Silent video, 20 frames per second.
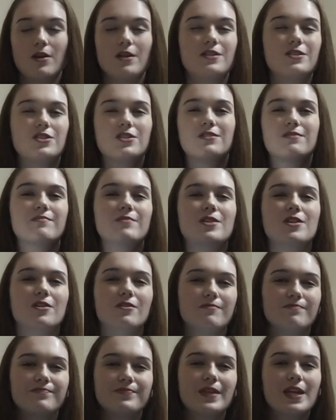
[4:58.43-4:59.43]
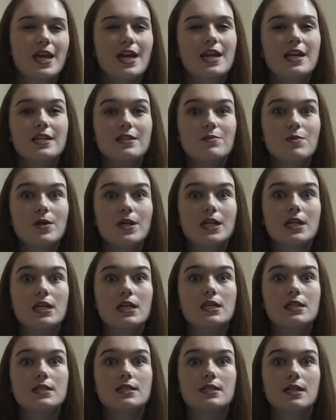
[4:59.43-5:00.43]
It's just, you know, it is what it
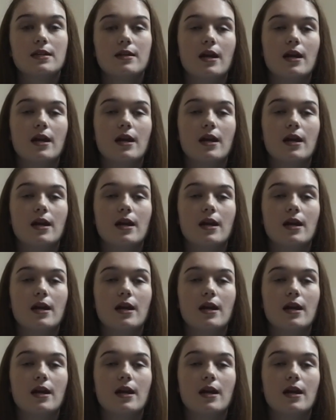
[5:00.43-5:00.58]
is.